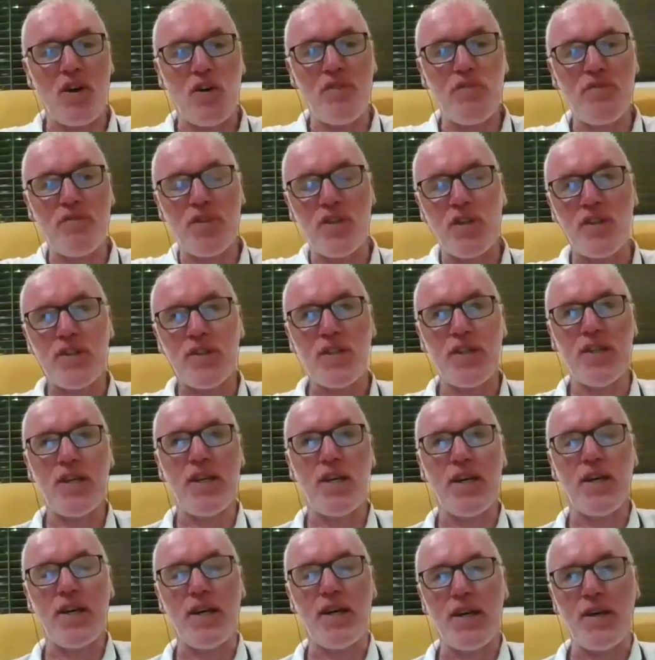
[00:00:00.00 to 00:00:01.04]
off for
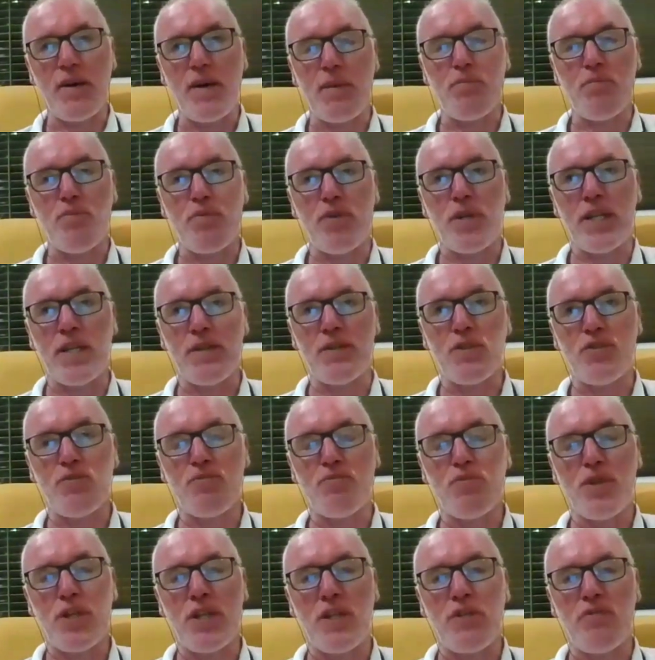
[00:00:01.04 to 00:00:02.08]
a
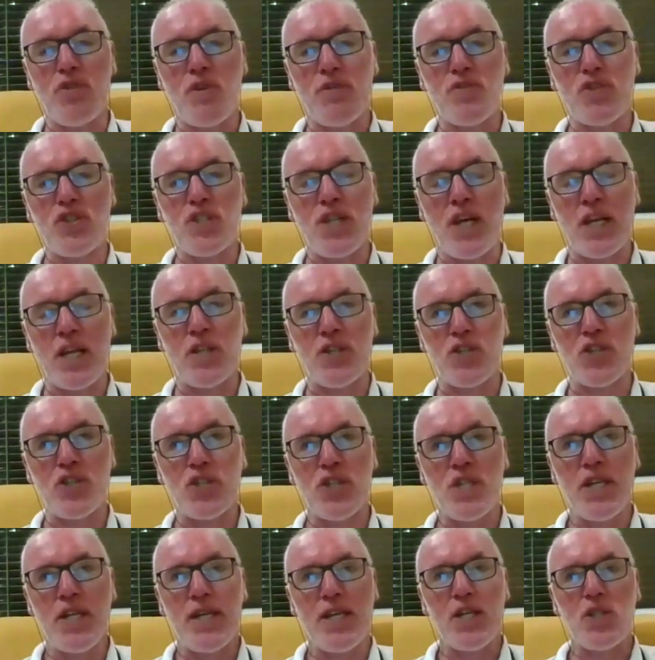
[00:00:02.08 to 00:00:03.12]
pretty rough challenge
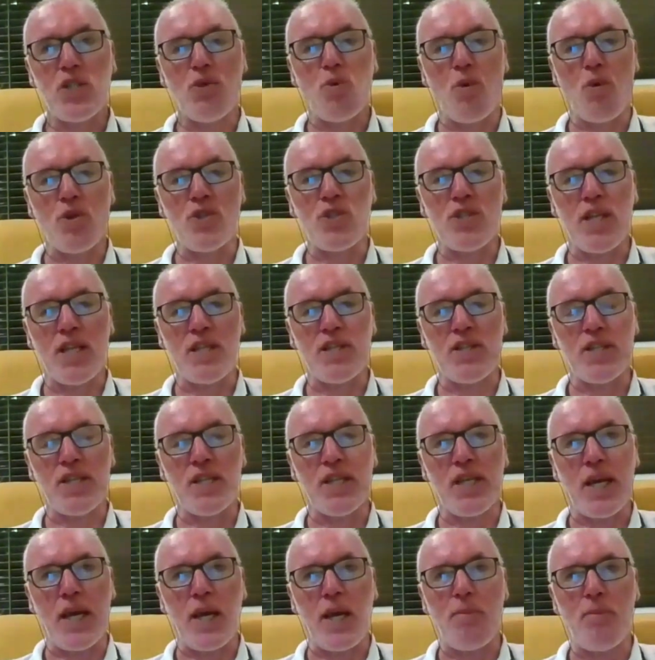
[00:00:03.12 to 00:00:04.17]
towards the end of the
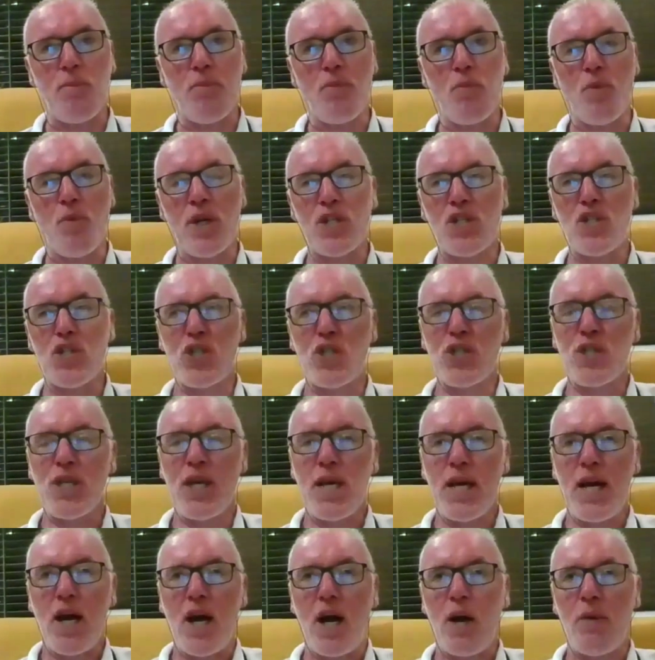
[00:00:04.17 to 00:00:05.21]
game, which
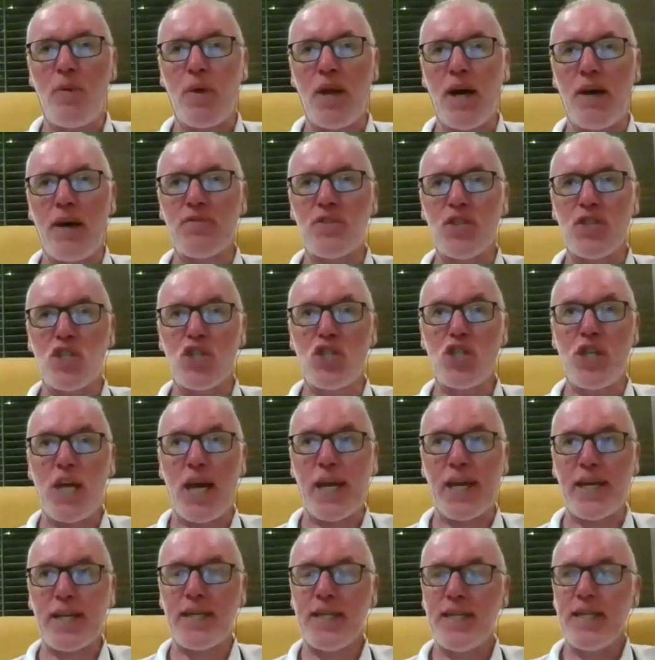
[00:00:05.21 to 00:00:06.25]
I would have to
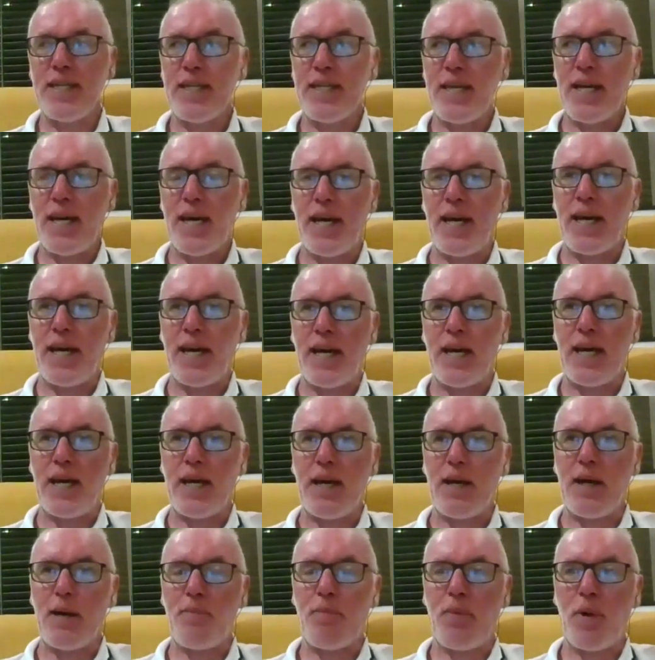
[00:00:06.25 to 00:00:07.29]
check.
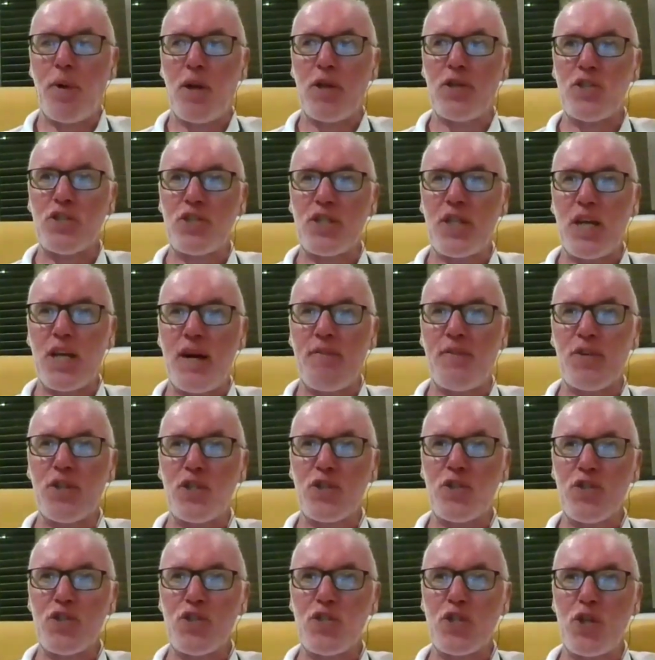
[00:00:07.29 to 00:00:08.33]
Apologies, I haven't
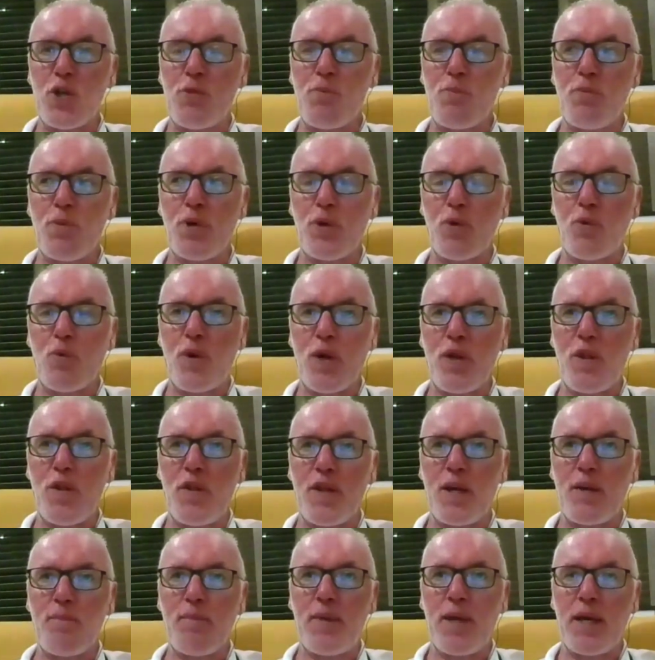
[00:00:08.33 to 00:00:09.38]
done so, but whether
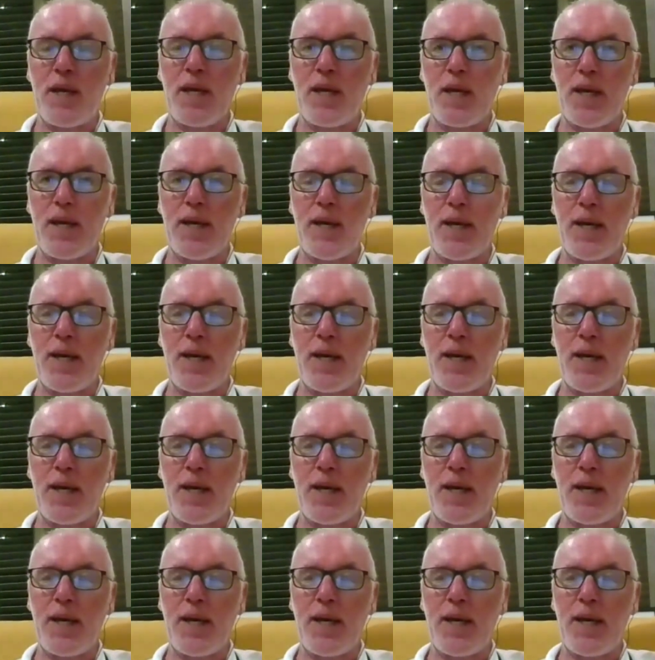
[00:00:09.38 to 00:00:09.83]
that may